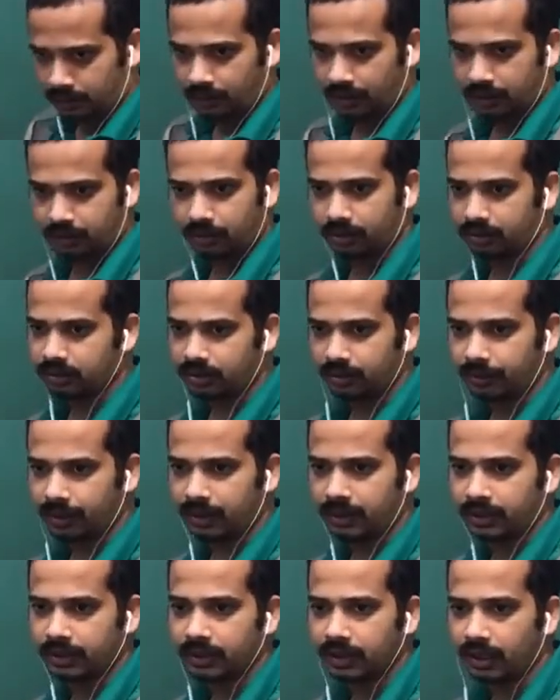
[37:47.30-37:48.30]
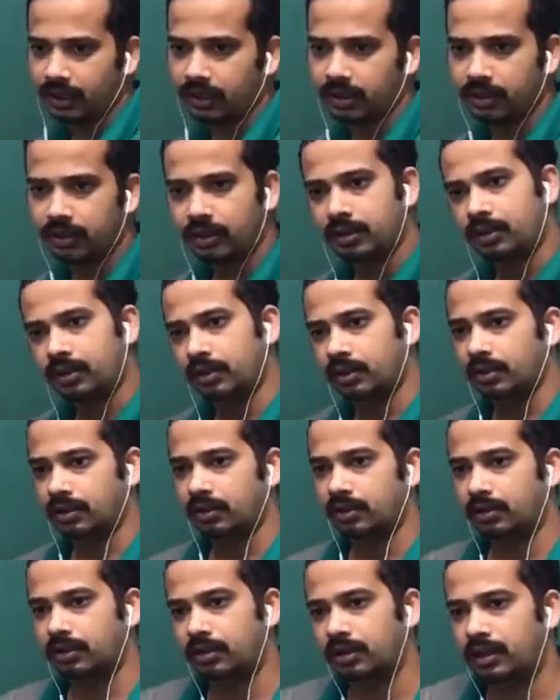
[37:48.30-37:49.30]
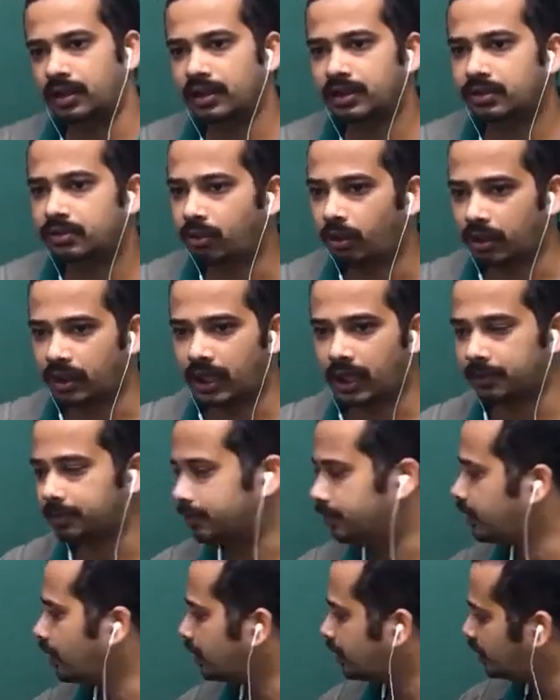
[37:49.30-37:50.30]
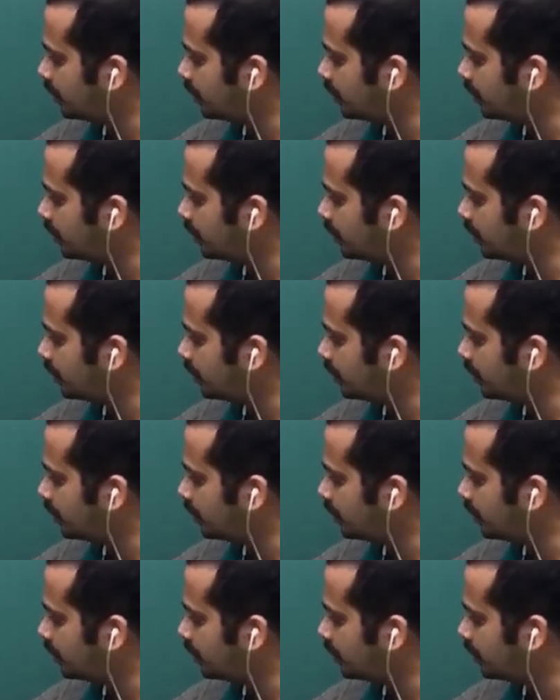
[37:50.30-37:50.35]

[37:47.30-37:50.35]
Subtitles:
electron somewhere here, it is collapsed, that